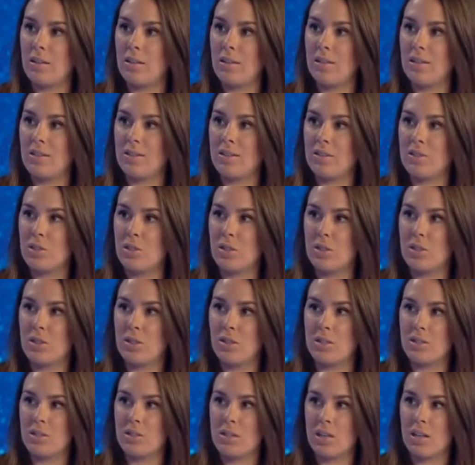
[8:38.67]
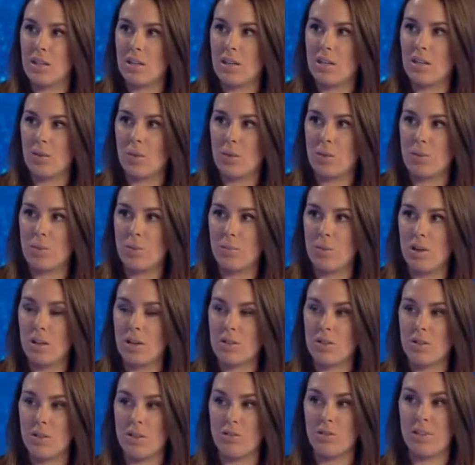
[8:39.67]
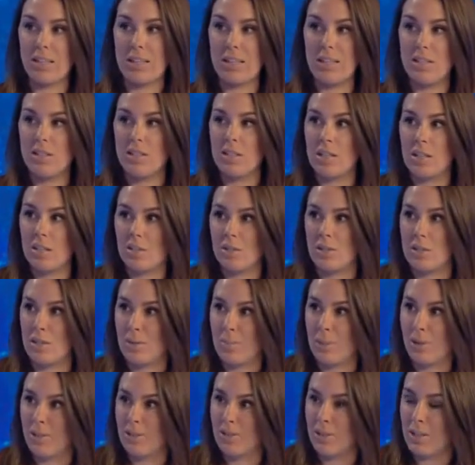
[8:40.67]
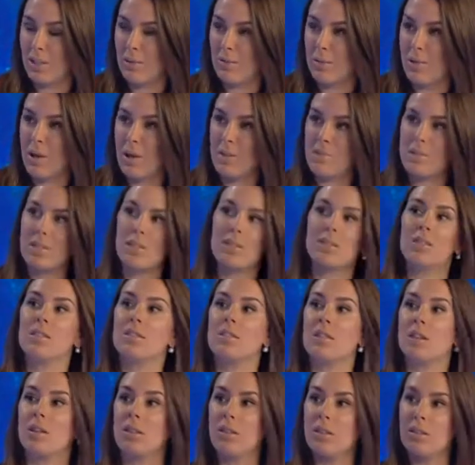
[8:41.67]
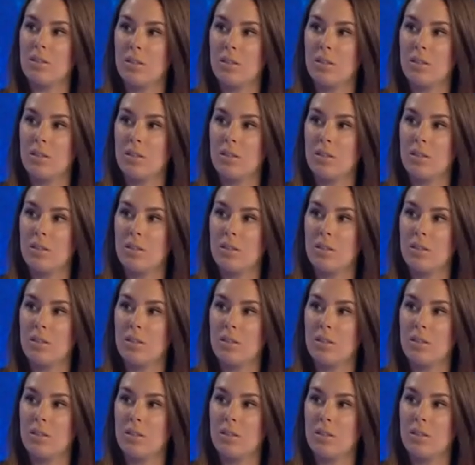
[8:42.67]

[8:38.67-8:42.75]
Uh, Do you think there's any question marks over his eligibility to sit in the Senate?